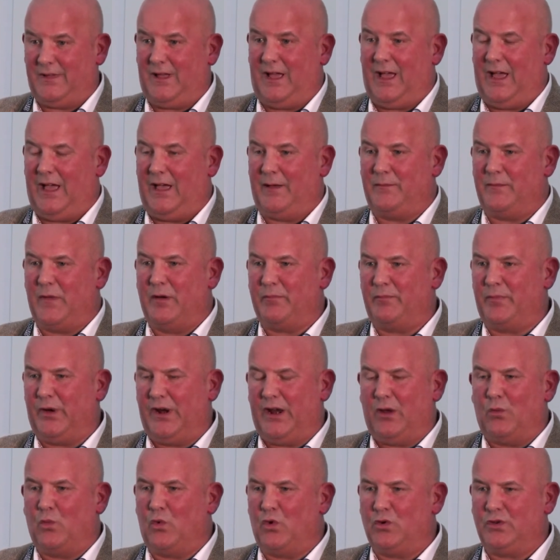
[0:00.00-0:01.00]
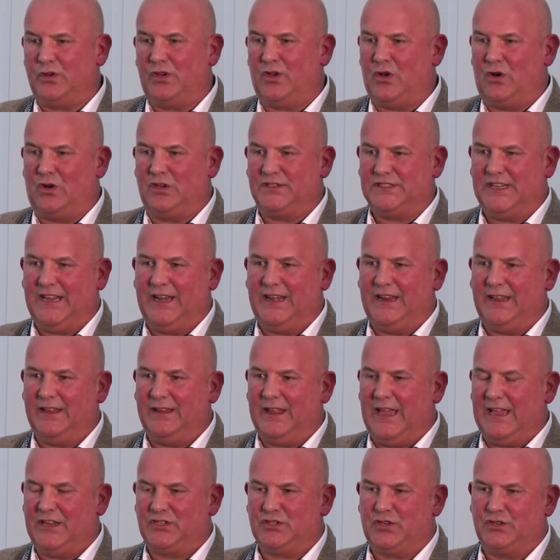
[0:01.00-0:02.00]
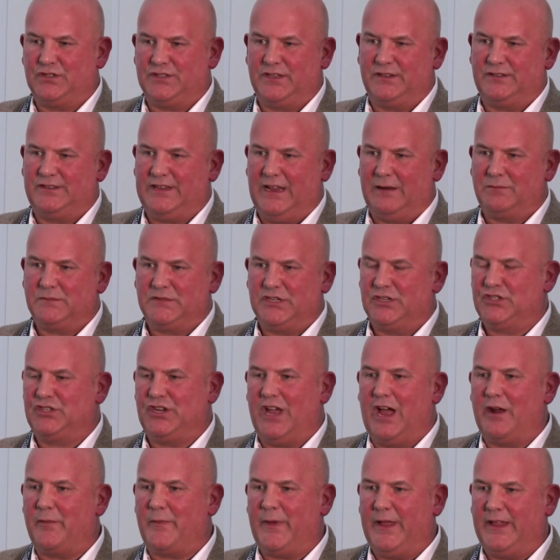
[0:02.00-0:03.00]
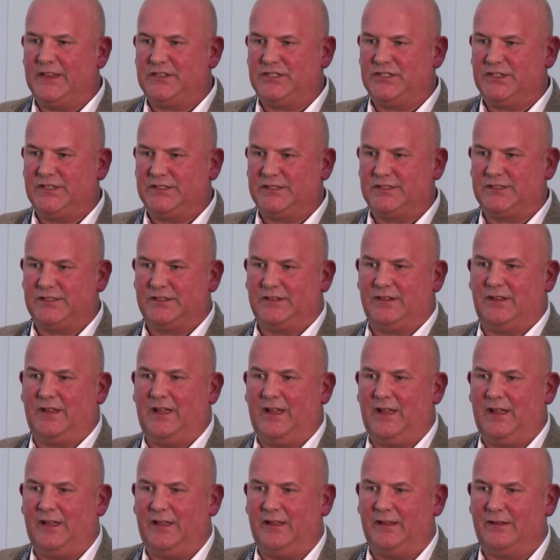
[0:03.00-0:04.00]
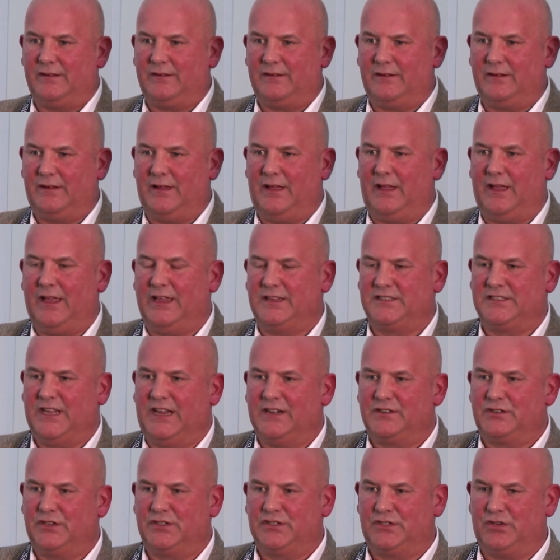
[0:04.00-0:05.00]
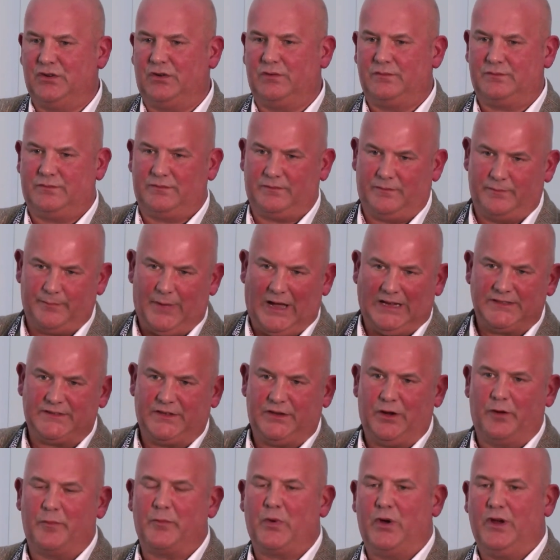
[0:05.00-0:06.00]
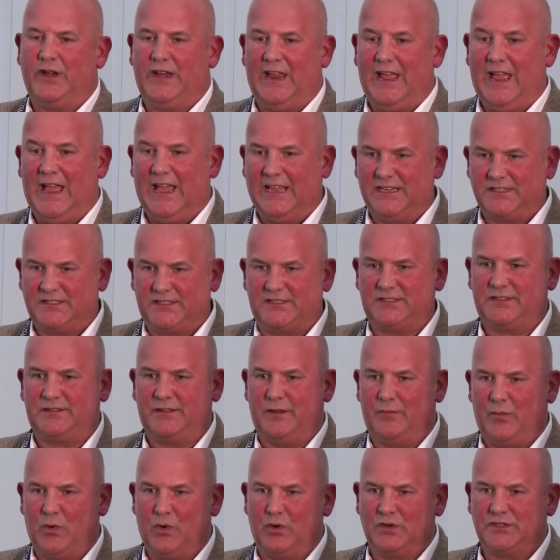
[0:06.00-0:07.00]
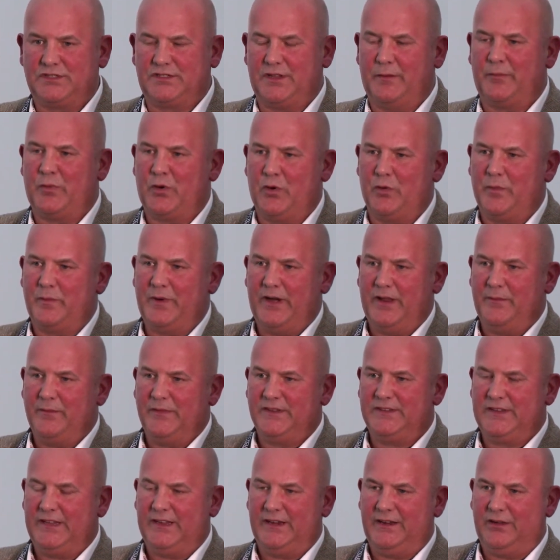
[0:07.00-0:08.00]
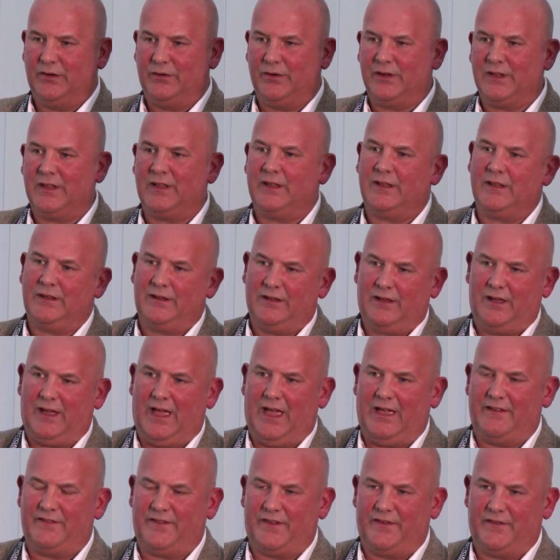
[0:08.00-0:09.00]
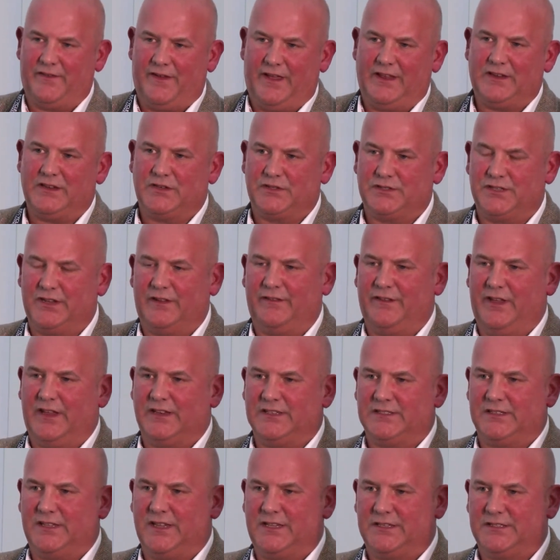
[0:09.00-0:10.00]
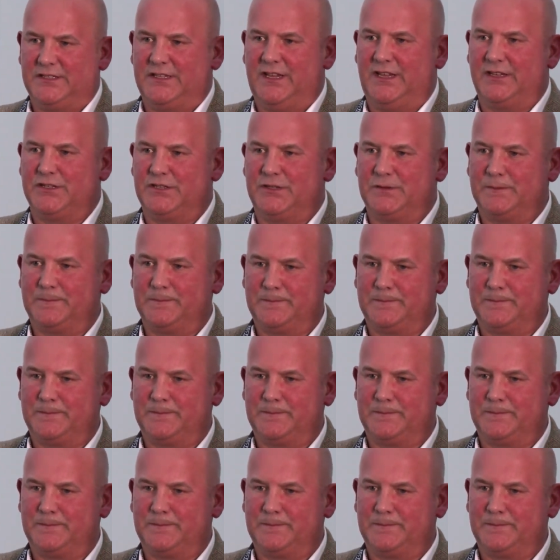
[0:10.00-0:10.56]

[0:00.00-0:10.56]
But it won't cause any issues in terms of sharp edges, etc. So back to your point, it is the most appropriate material for venues and events at this stage.